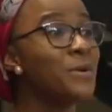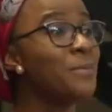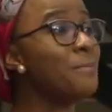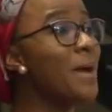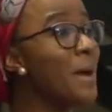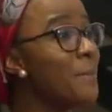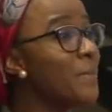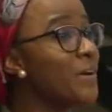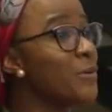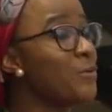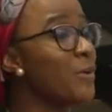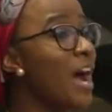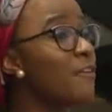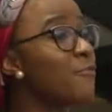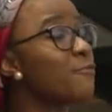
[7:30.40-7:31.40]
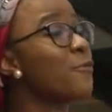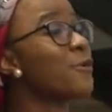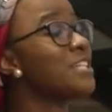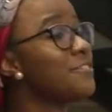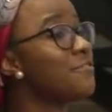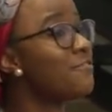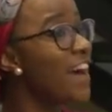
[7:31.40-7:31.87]
Remember, you have
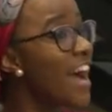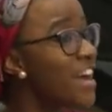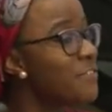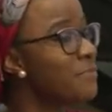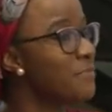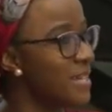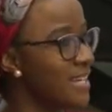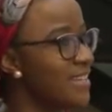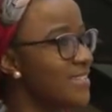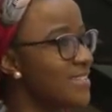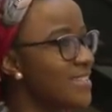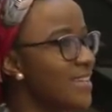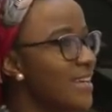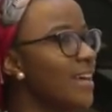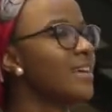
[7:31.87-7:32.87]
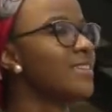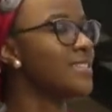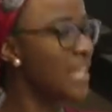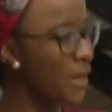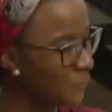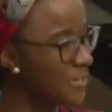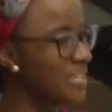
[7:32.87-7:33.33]
45 minutes.
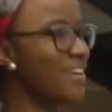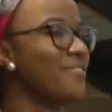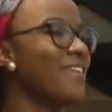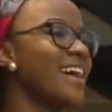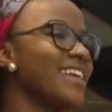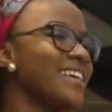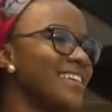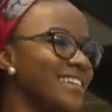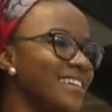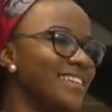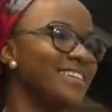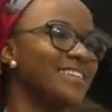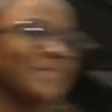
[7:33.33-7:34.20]
That's what your father gives you.